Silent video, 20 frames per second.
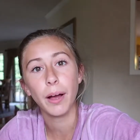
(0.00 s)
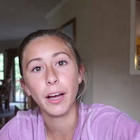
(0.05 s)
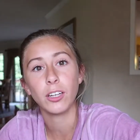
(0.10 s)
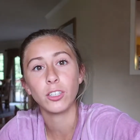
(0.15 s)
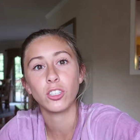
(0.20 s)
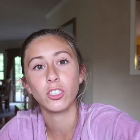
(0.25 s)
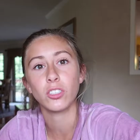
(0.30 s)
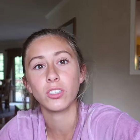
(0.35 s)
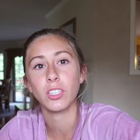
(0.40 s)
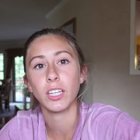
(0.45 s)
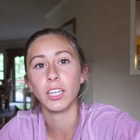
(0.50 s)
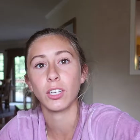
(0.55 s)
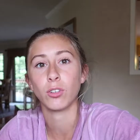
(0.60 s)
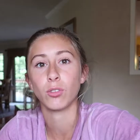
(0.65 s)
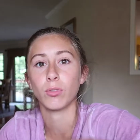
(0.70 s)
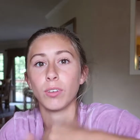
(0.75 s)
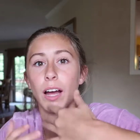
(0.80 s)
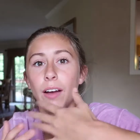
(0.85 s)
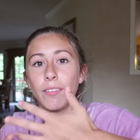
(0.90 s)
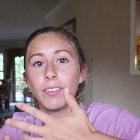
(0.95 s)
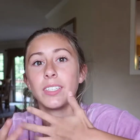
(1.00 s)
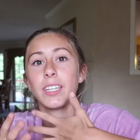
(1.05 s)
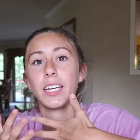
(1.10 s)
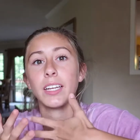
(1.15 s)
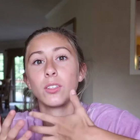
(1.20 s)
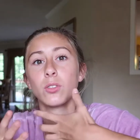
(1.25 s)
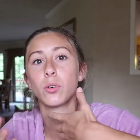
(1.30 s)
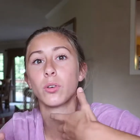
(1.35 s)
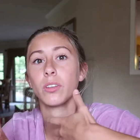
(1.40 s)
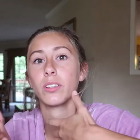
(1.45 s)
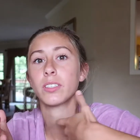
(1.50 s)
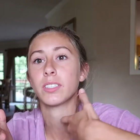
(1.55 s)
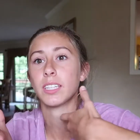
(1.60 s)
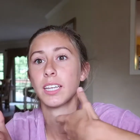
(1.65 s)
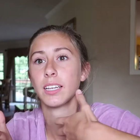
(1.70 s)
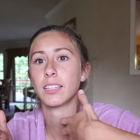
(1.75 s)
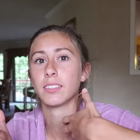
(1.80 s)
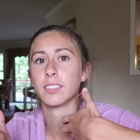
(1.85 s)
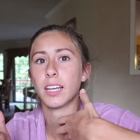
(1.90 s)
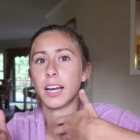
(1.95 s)
I just like gravitate towards
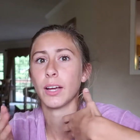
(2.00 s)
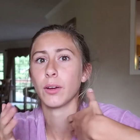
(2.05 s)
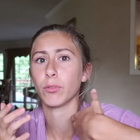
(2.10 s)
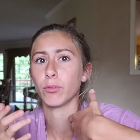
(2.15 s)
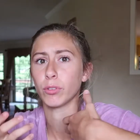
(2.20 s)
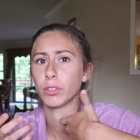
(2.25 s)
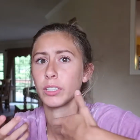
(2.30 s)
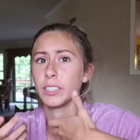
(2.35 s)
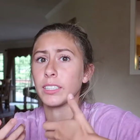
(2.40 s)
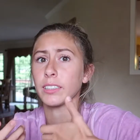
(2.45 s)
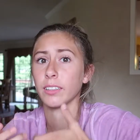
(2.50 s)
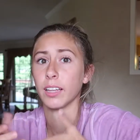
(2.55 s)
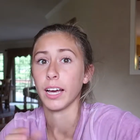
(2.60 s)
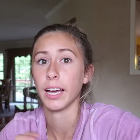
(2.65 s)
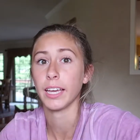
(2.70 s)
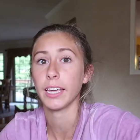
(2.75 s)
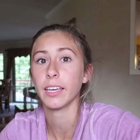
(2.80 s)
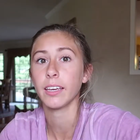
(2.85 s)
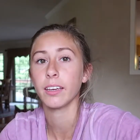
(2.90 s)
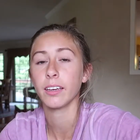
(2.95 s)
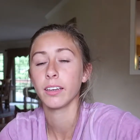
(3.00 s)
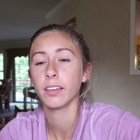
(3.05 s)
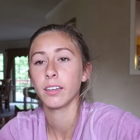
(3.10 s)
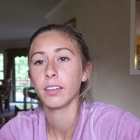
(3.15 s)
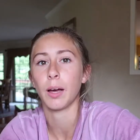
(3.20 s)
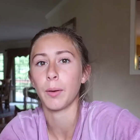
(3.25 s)
things that I really like.